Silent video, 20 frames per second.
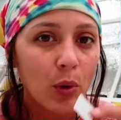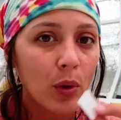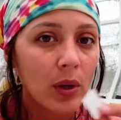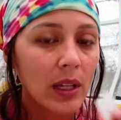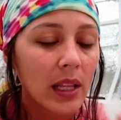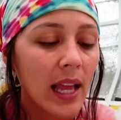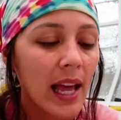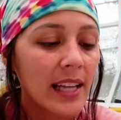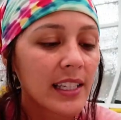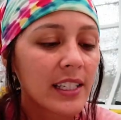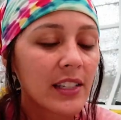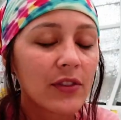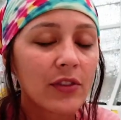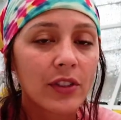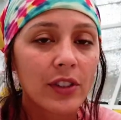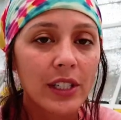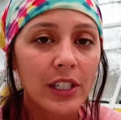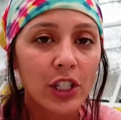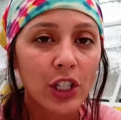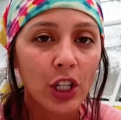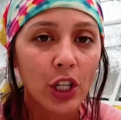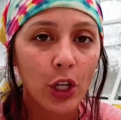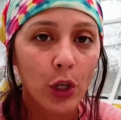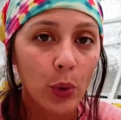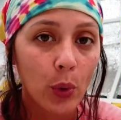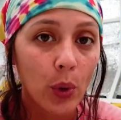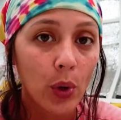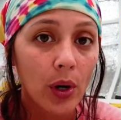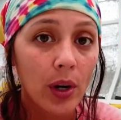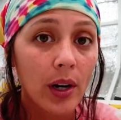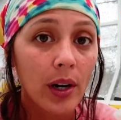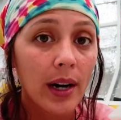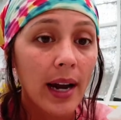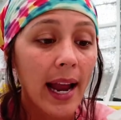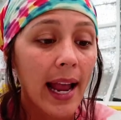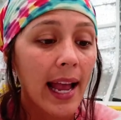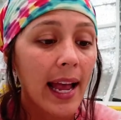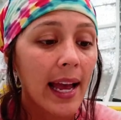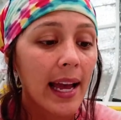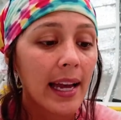more or less for it to
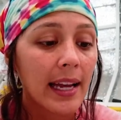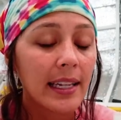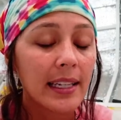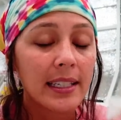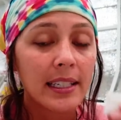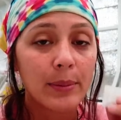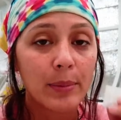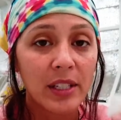cure and